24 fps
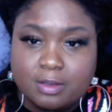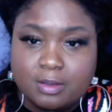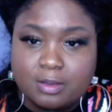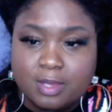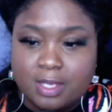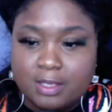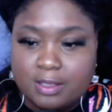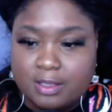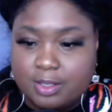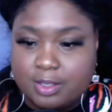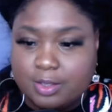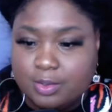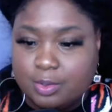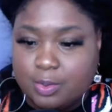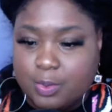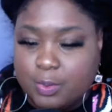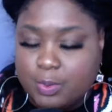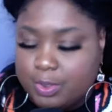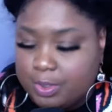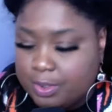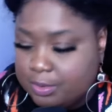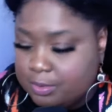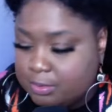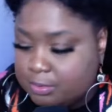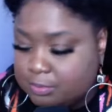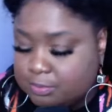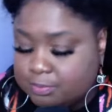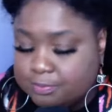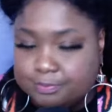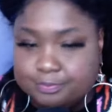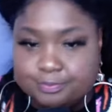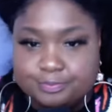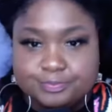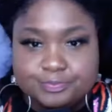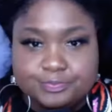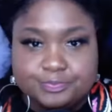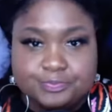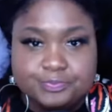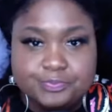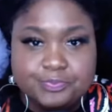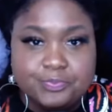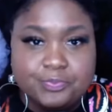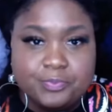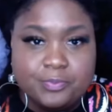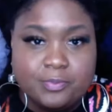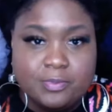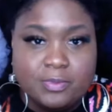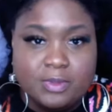Thank you, Lord.
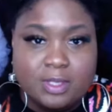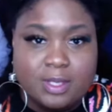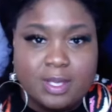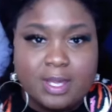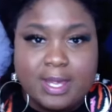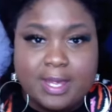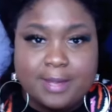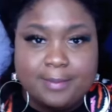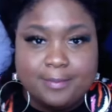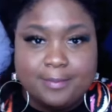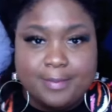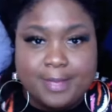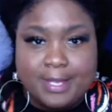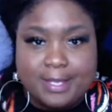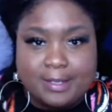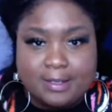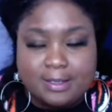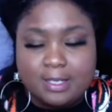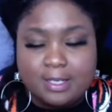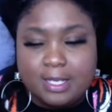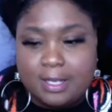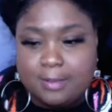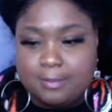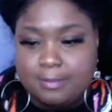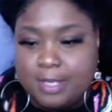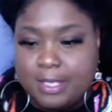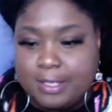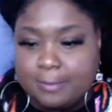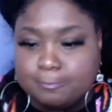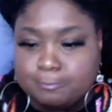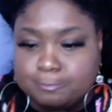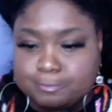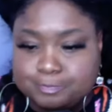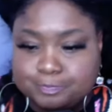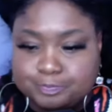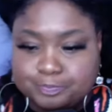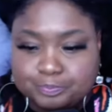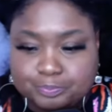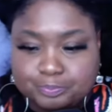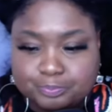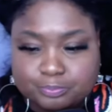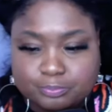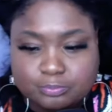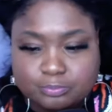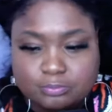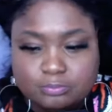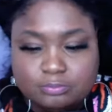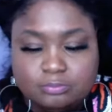Amen and amen.
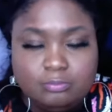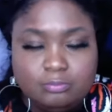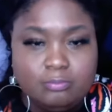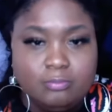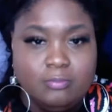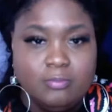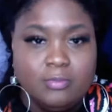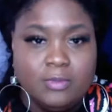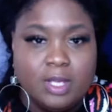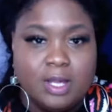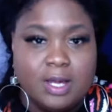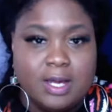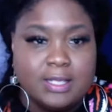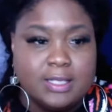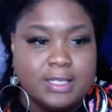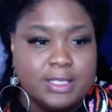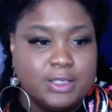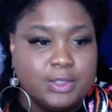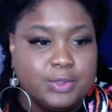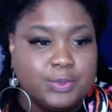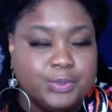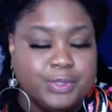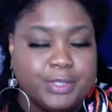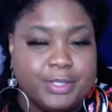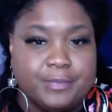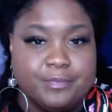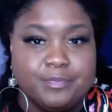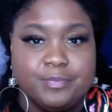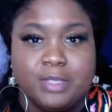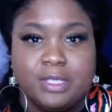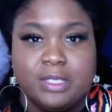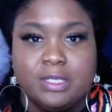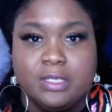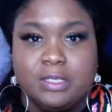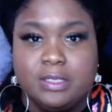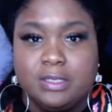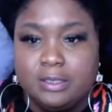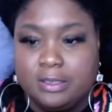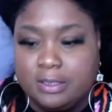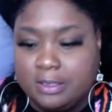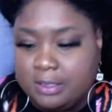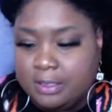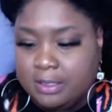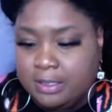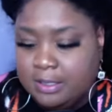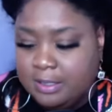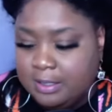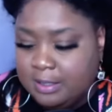Hallelujah.
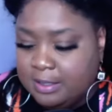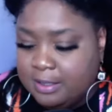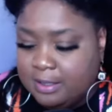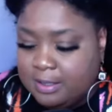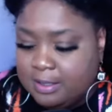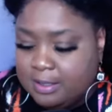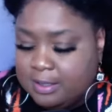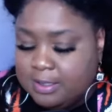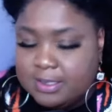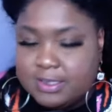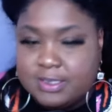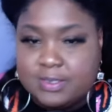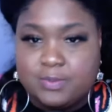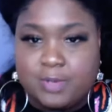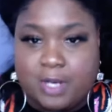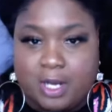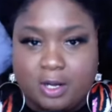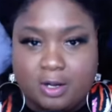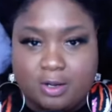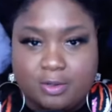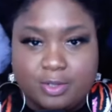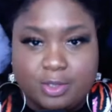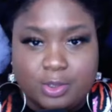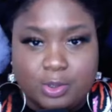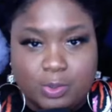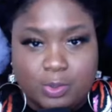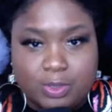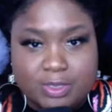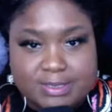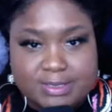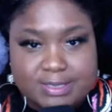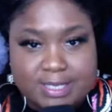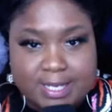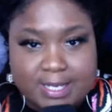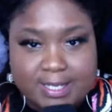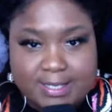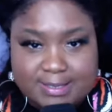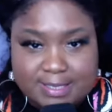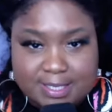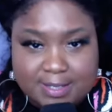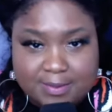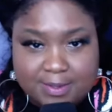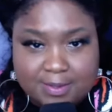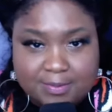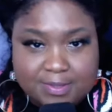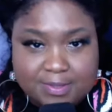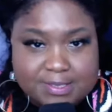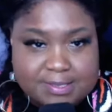This is what I heard the Lord say. He
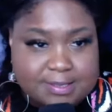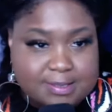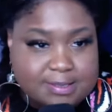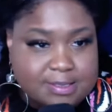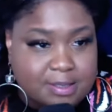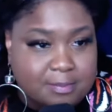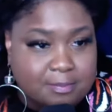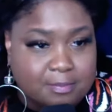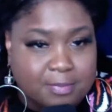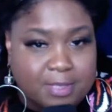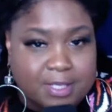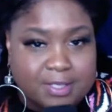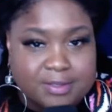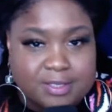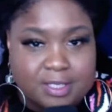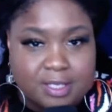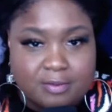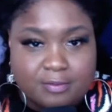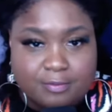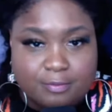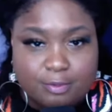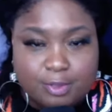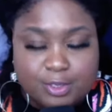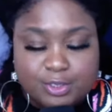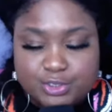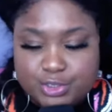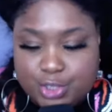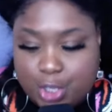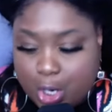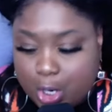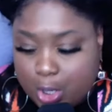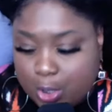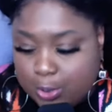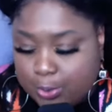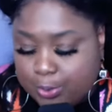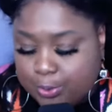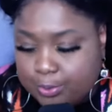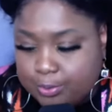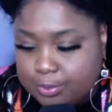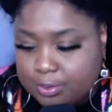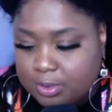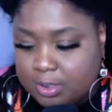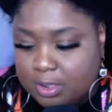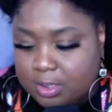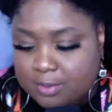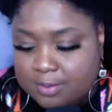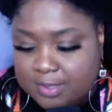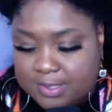said that this is a month of
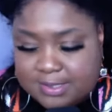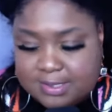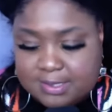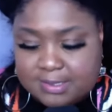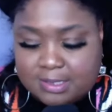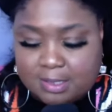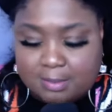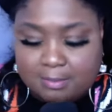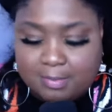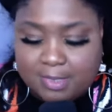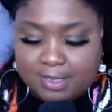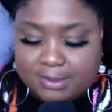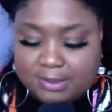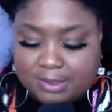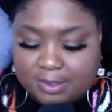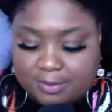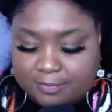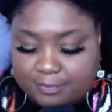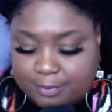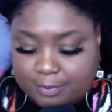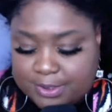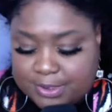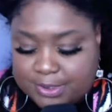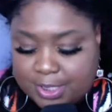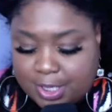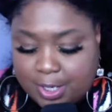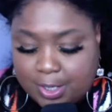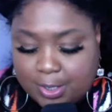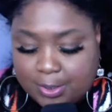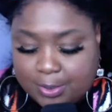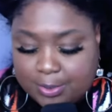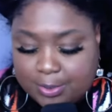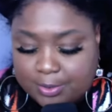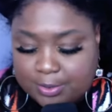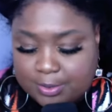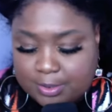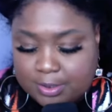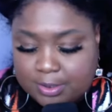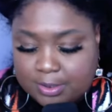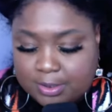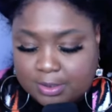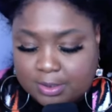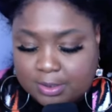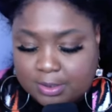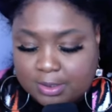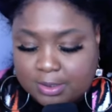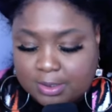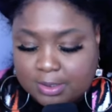return. This is a month of return.
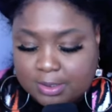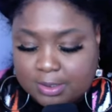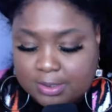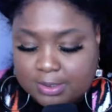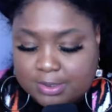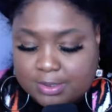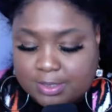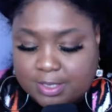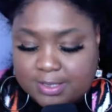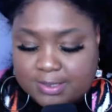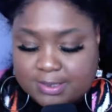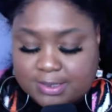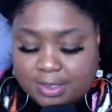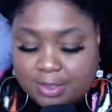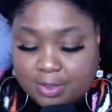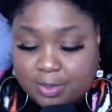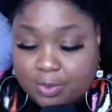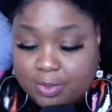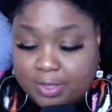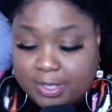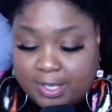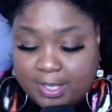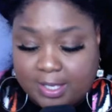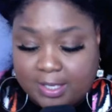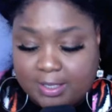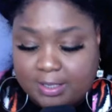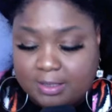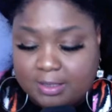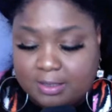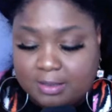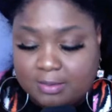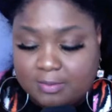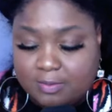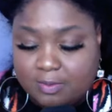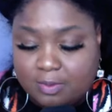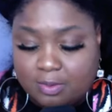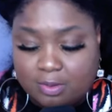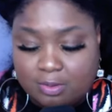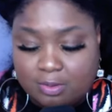So I said, okay,